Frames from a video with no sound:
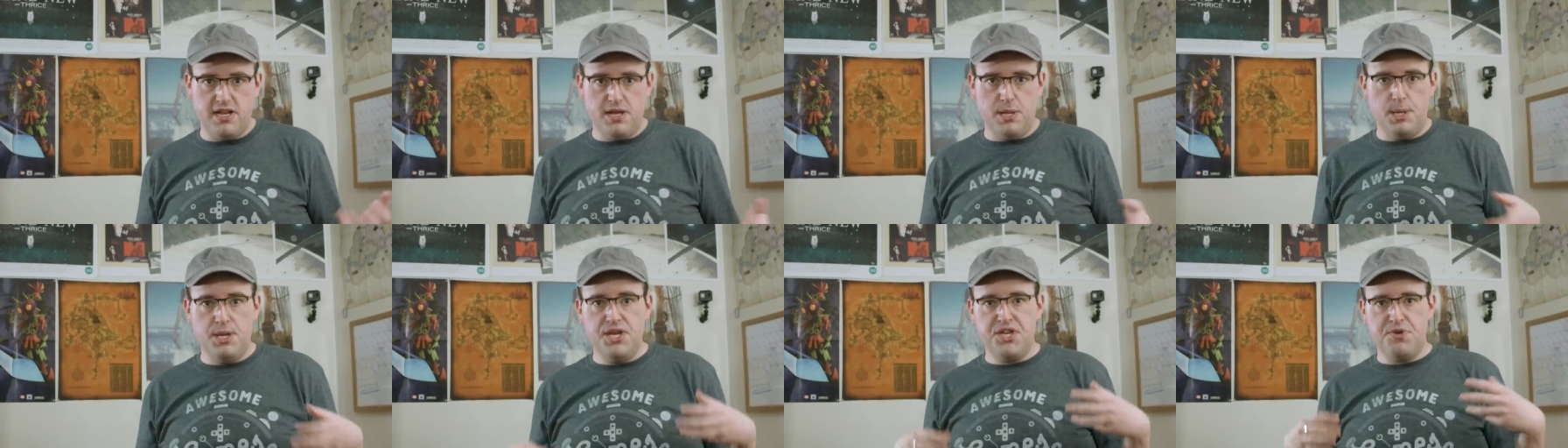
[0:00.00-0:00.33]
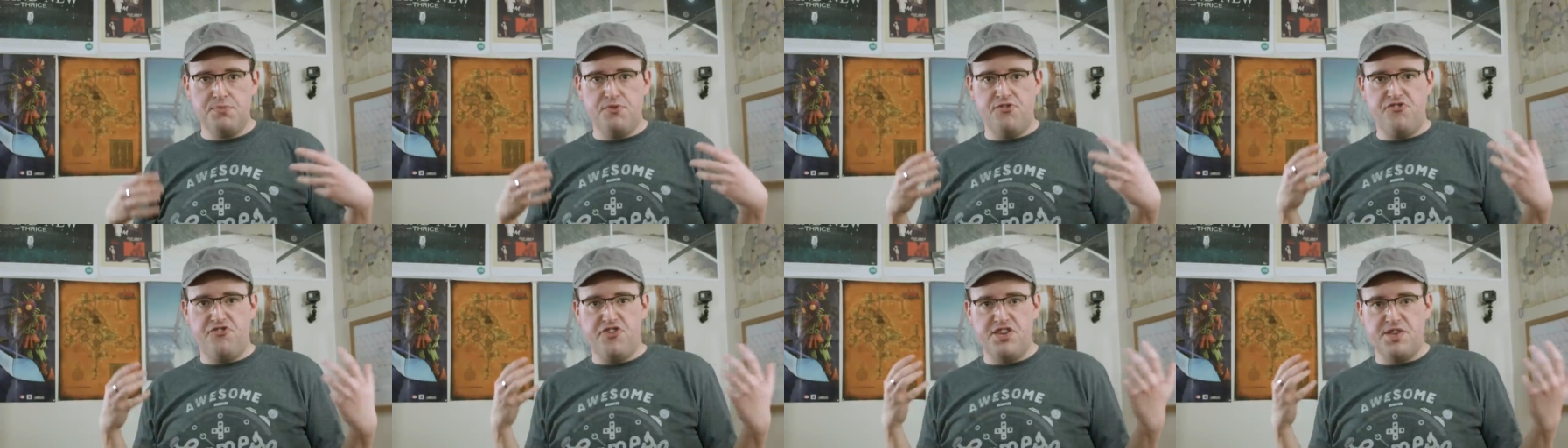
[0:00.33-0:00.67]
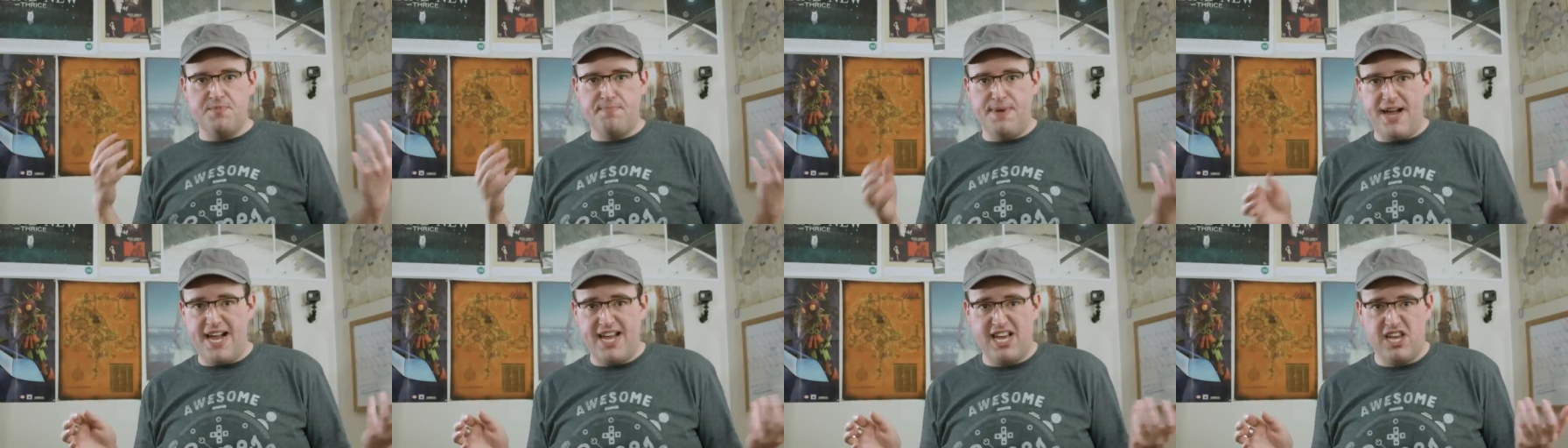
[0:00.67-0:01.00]
at least when
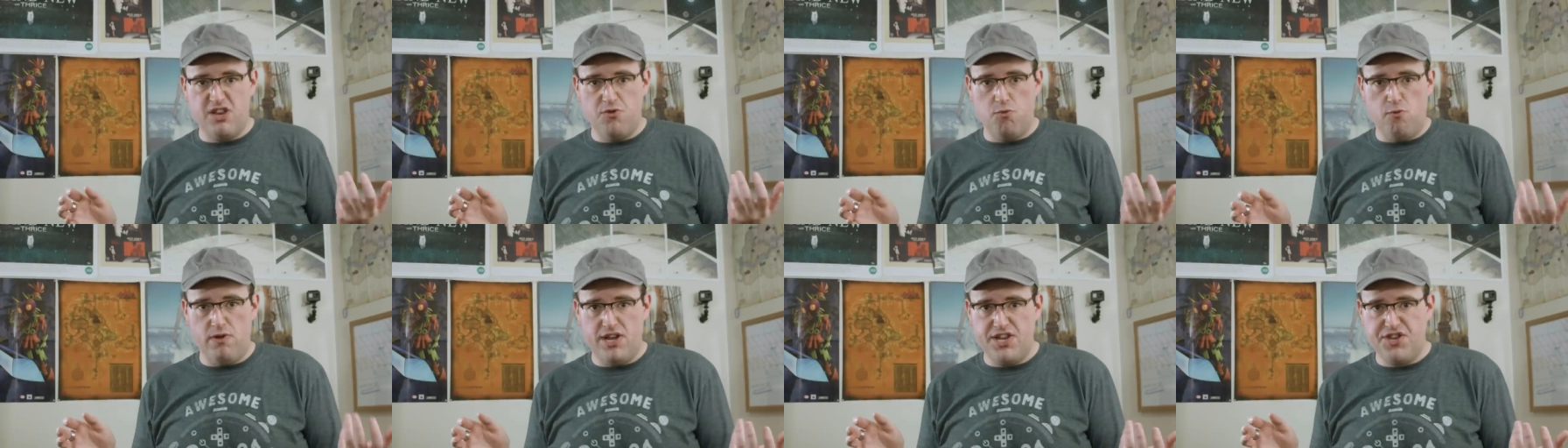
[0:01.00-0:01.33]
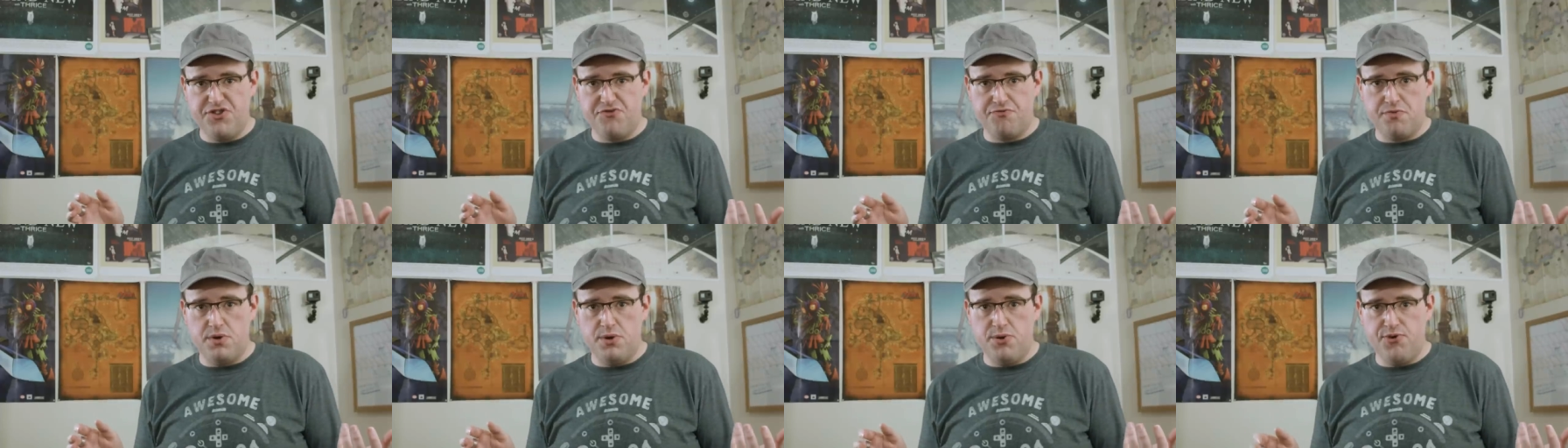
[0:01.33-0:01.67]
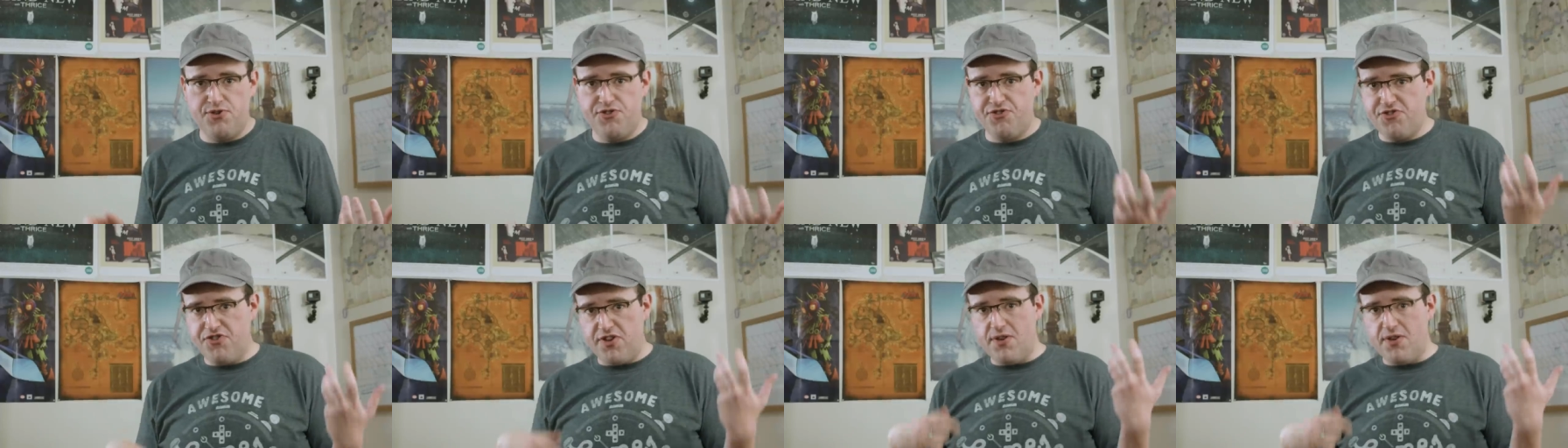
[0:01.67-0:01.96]
she's back in Westeros,